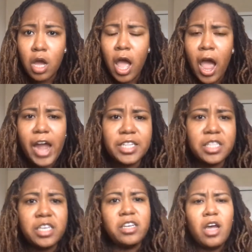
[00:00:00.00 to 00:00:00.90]
And
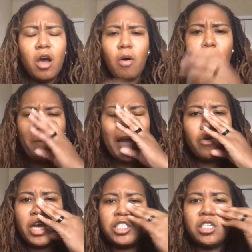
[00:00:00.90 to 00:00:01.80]
then my
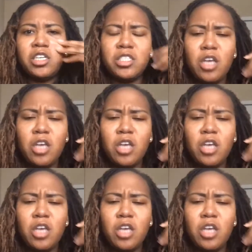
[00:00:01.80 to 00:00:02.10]
question is,